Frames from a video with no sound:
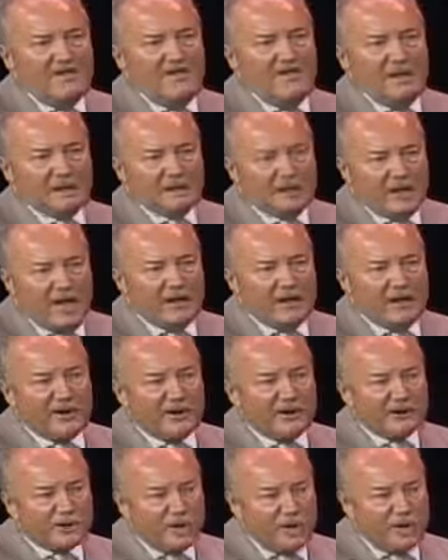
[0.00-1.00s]
for
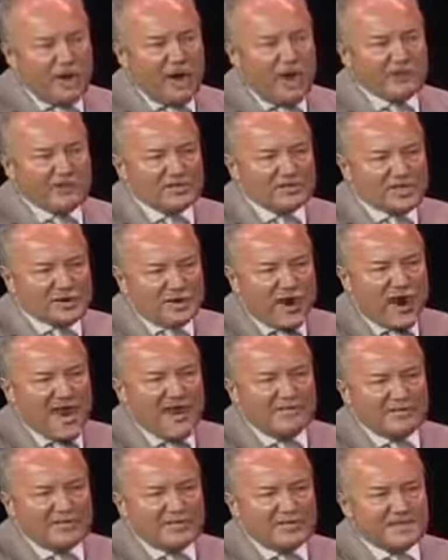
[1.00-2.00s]
General Sharon's
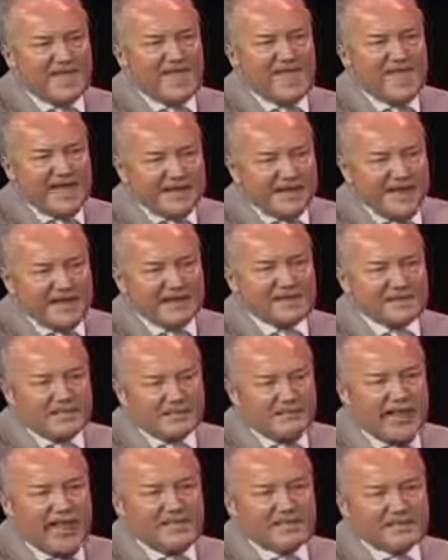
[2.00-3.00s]
crimes against
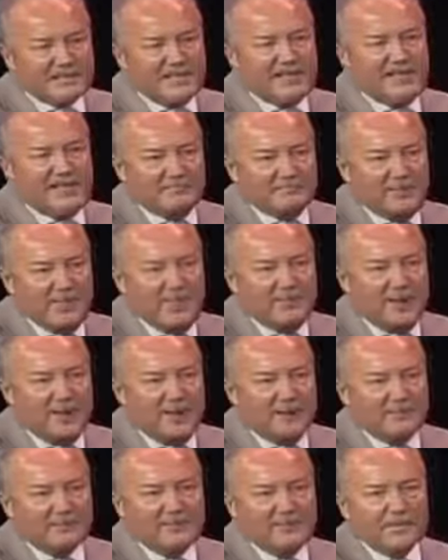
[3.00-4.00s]
the Palestinian
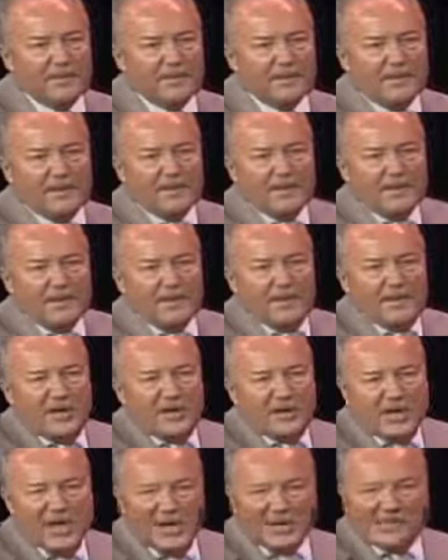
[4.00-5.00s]
people, the
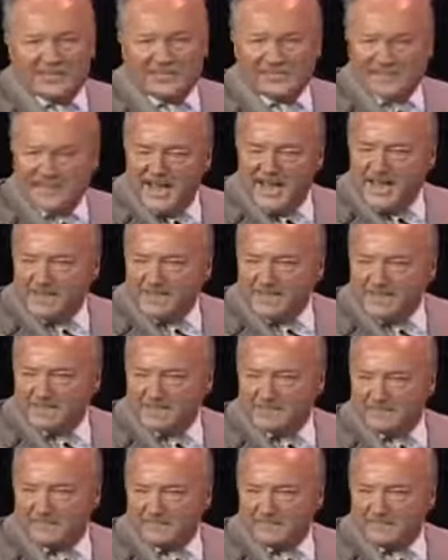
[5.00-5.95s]
United States,